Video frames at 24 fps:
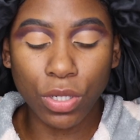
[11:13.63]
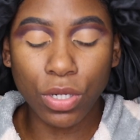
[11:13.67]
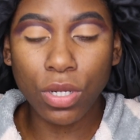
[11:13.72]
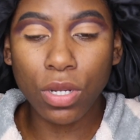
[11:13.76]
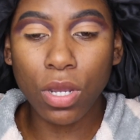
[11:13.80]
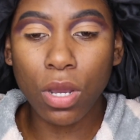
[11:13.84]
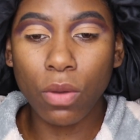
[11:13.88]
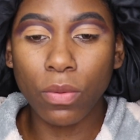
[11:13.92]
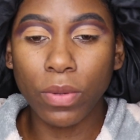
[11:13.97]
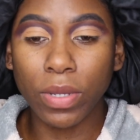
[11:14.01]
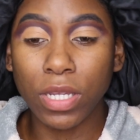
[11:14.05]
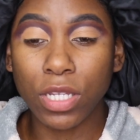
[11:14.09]
gonna
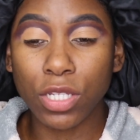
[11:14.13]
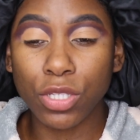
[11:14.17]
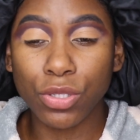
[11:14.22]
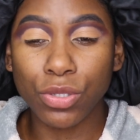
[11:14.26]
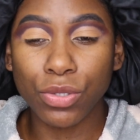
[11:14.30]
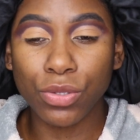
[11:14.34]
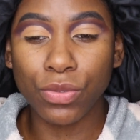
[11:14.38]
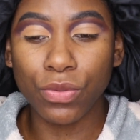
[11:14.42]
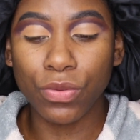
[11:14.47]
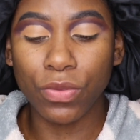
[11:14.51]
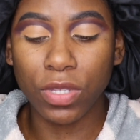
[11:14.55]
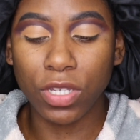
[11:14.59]
go
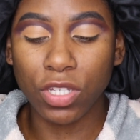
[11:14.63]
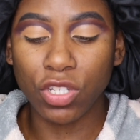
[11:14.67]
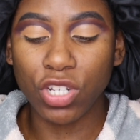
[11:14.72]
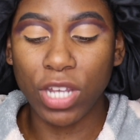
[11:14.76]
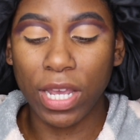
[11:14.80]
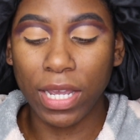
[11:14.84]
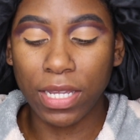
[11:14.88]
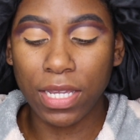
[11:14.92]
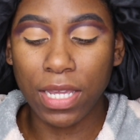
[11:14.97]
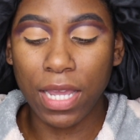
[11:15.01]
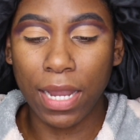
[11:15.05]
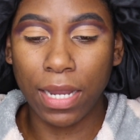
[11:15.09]
into the
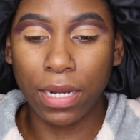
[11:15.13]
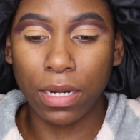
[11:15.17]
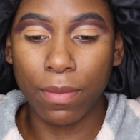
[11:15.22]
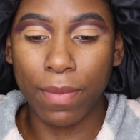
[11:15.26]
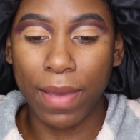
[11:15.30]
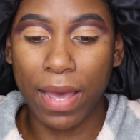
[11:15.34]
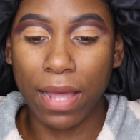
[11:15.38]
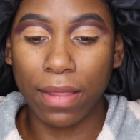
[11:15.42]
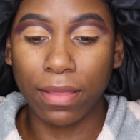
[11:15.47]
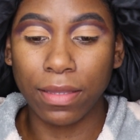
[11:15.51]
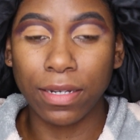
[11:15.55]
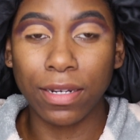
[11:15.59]
Jackie Aina
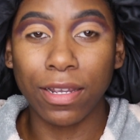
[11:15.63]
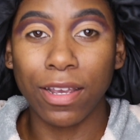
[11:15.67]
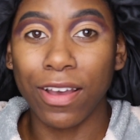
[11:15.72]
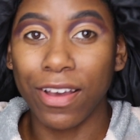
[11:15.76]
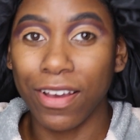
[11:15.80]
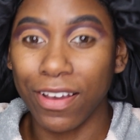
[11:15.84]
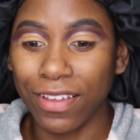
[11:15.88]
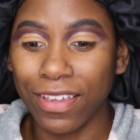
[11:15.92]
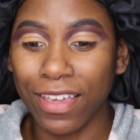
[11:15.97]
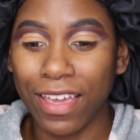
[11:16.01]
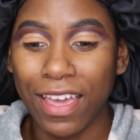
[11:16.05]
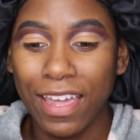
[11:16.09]
palette
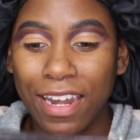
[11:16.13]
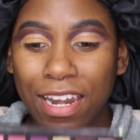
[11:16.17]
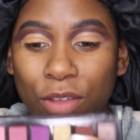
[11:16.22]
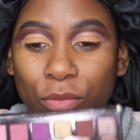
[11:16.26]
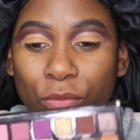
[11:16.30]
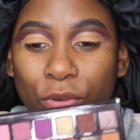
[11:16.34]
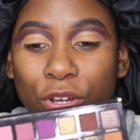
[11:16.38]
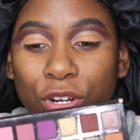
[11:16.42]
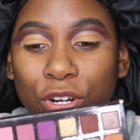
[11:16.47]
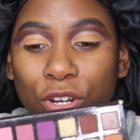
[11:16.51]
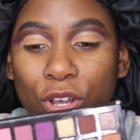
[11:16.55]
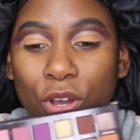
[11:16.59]
again, and
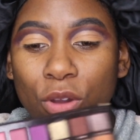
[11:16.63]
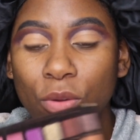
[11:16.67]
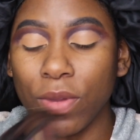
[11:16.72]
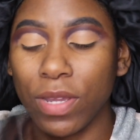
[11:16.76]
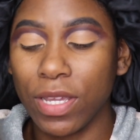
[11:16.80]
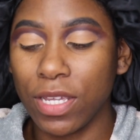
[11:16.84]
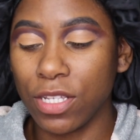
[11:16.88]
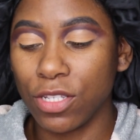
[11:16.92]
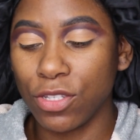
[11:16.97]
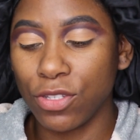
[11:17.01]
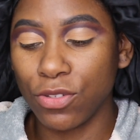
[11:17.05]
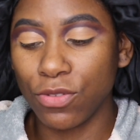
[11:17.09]
we're gonna go
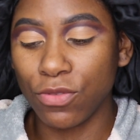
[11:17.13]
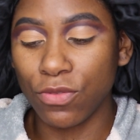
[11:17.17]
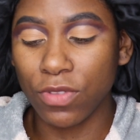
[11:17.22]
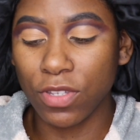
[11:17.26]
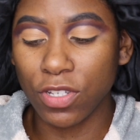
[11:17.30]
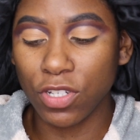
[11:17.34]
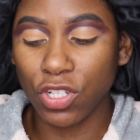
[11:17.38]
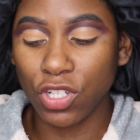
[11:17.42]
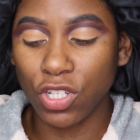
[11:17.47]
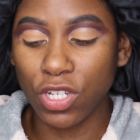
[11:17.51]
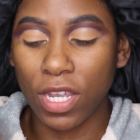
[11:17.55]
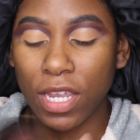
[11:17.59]
into the
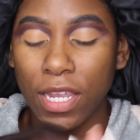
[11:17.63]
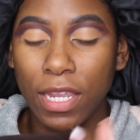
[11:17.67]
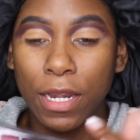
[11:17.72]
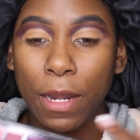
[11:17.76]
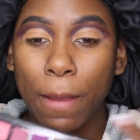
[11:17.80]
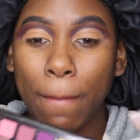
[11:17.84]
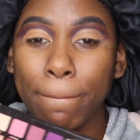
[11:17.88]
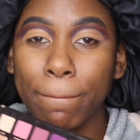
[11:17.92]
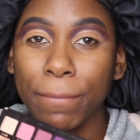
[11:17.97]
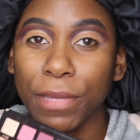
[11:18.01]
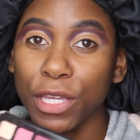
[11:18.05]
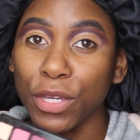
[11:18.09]
shade
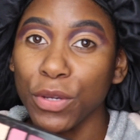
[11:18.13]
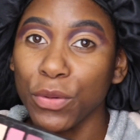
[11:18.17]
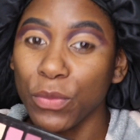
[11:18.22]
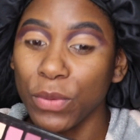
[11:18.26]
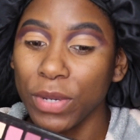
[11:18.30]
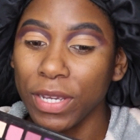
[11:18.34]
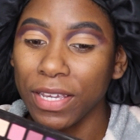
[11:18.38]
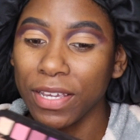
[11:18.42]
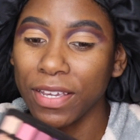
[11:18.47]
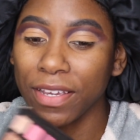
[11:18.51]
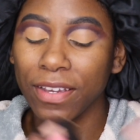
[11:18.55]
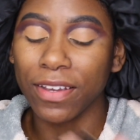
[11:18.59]
Big
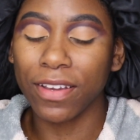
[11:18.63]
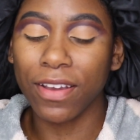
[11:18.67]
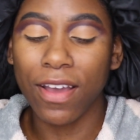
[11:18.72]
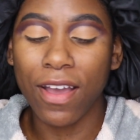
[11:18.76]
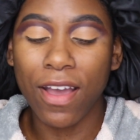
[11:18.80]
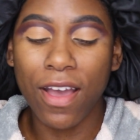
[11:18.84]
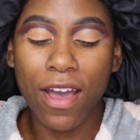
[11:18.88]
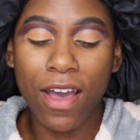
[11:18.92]
Wig.